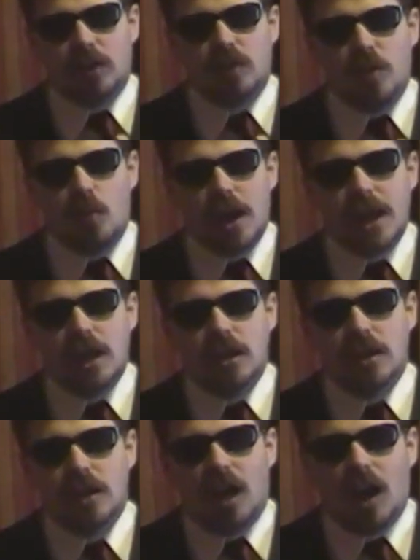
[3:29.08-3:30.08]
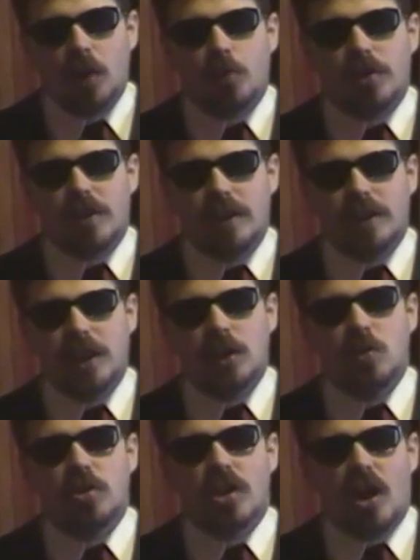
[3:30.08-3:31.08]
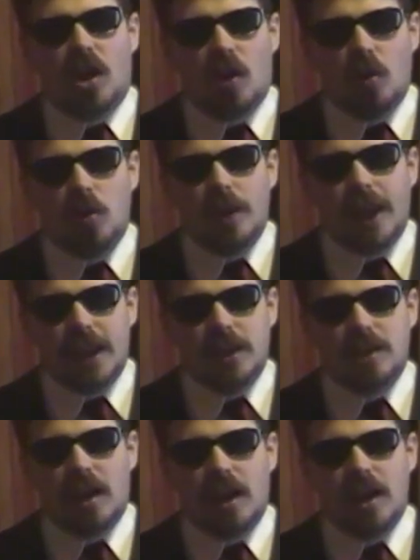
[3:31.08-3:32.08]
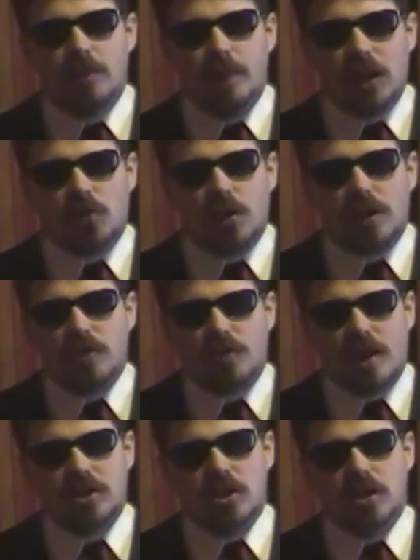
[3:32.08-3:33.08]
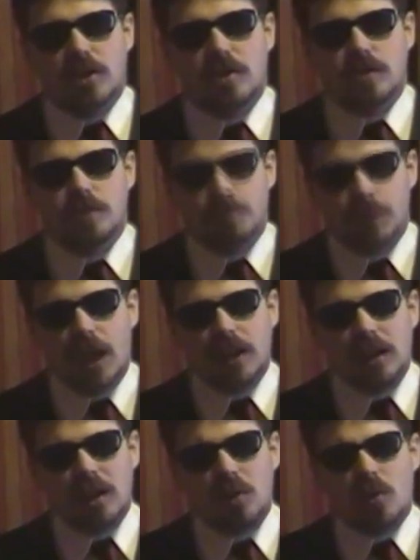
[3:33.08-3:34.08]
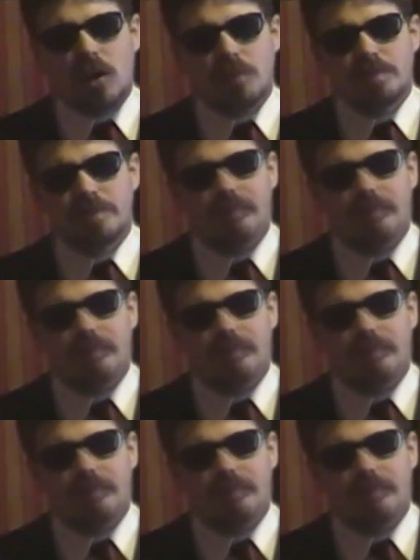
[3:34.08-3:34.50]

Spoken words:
out of the way, I present to you the whole entire Matrix franchise. And you know what?